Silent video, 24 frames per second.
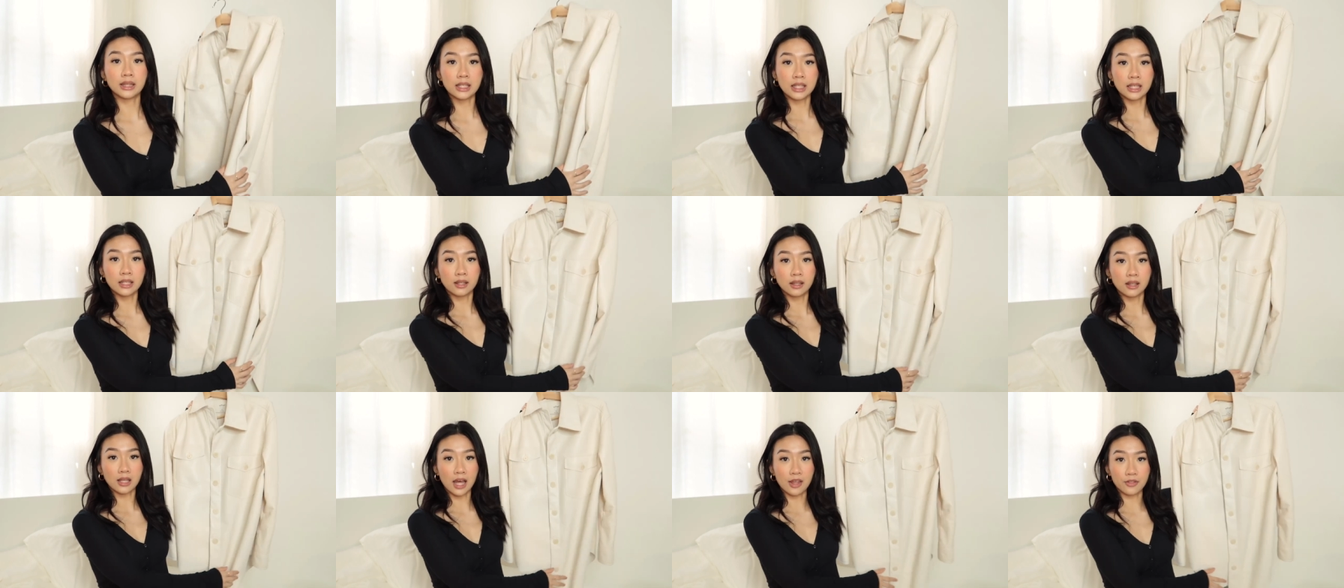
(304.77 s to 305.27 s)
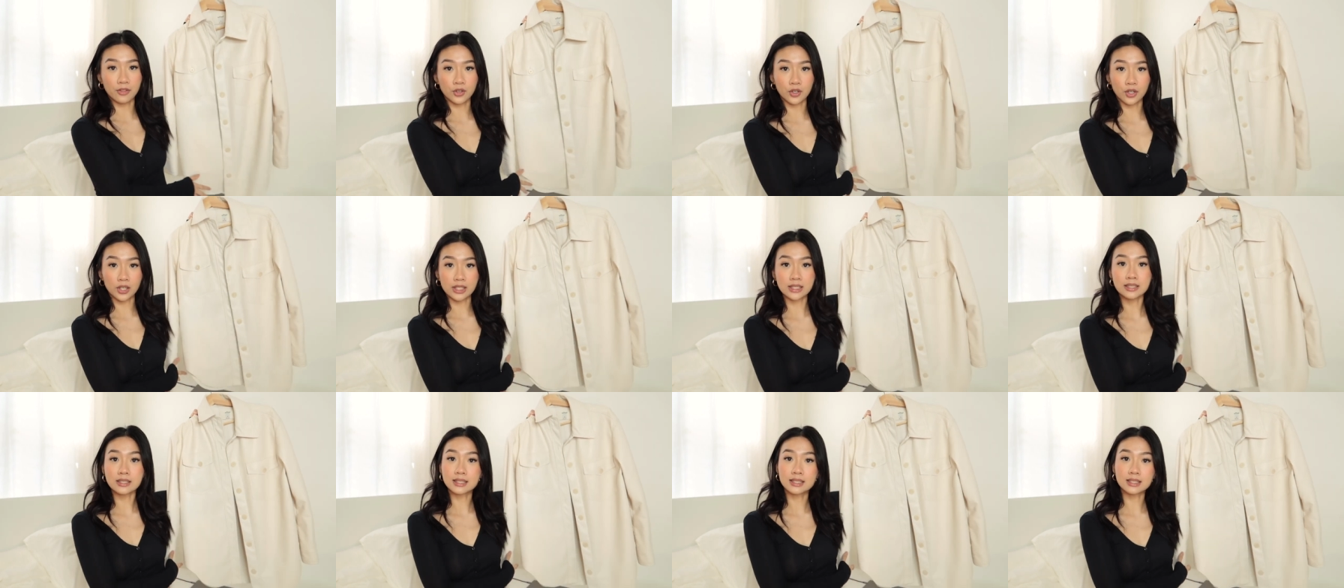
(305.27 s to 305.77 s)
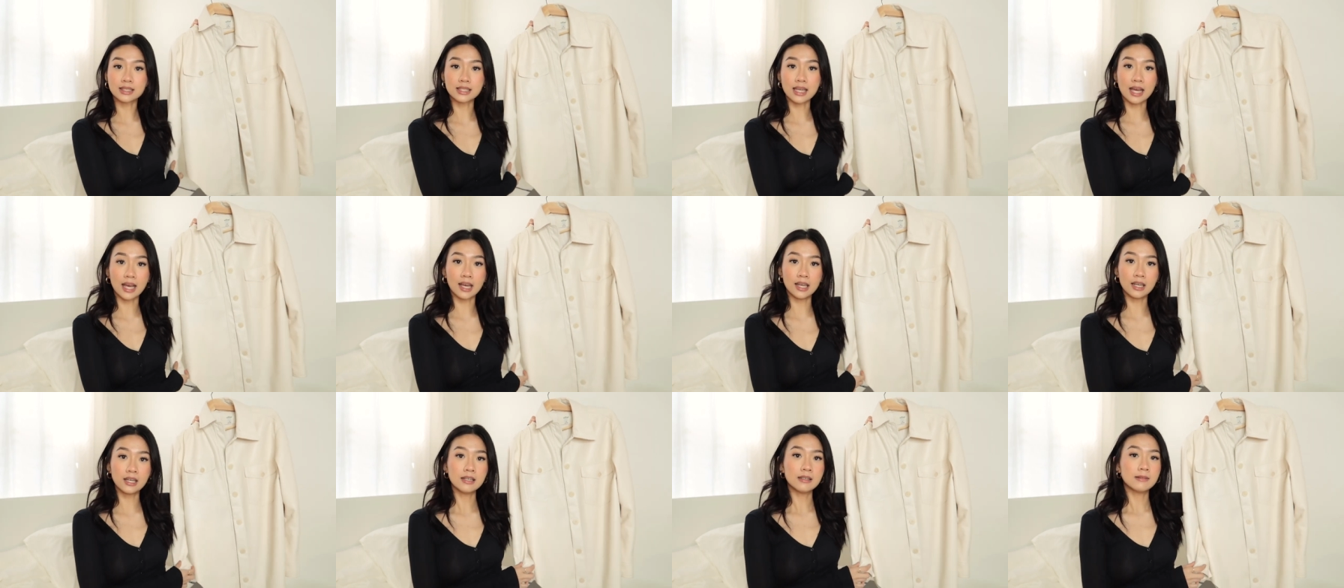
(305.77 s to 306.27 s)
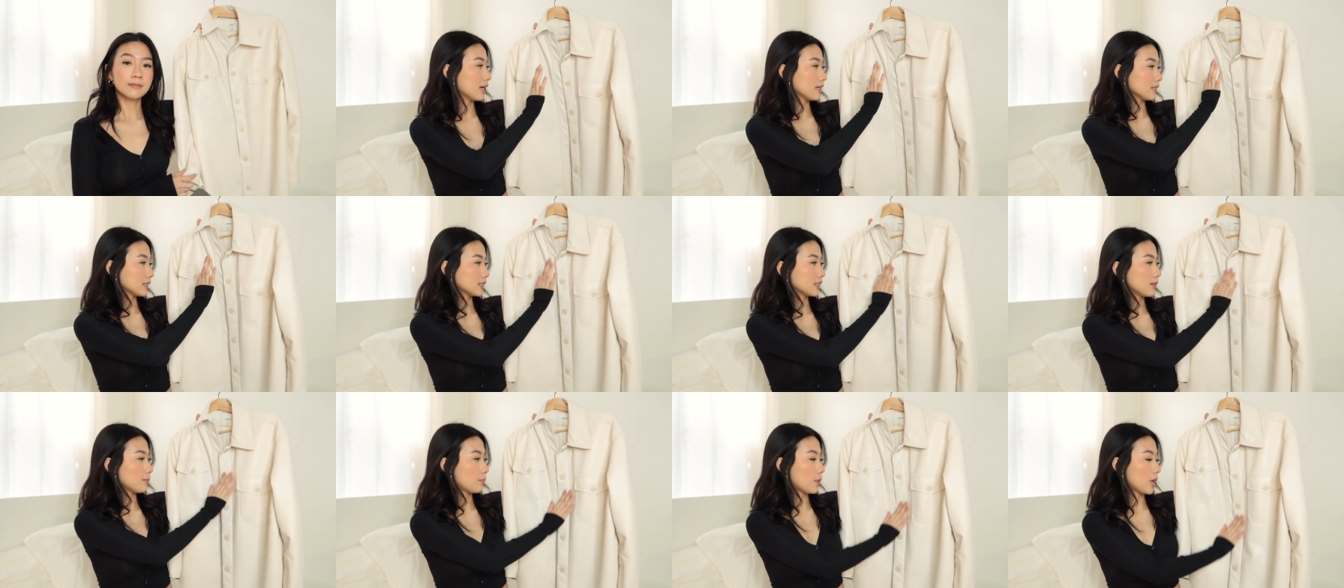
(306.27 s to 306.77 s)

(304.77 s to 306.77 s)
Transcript: but the leather instead. It has